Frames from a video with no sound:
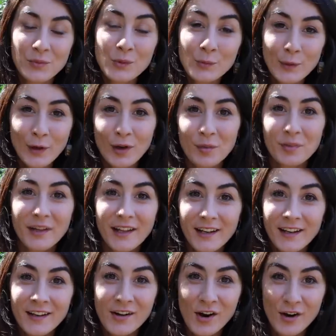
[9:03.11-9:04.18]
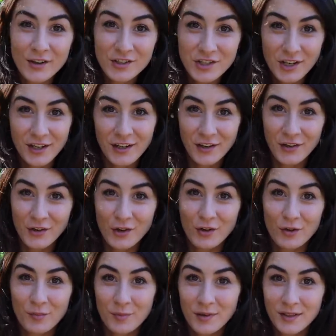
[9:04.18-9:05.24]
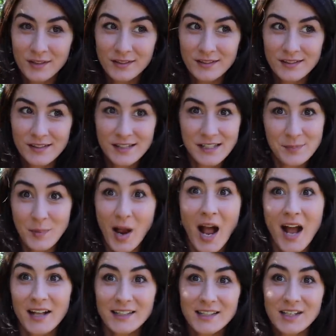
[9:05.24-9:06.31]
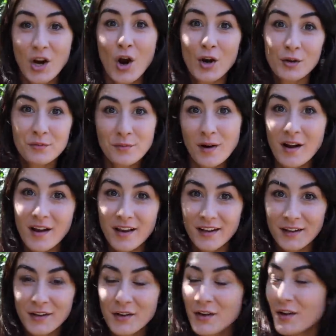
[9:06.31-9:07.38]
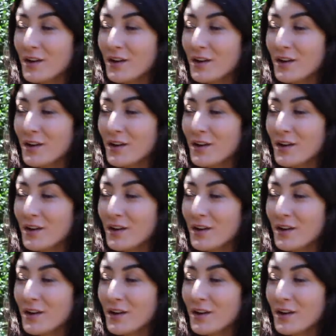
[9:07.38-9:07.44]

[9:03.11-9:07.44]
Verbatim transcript: When we were planning our chicken coop spot, our run,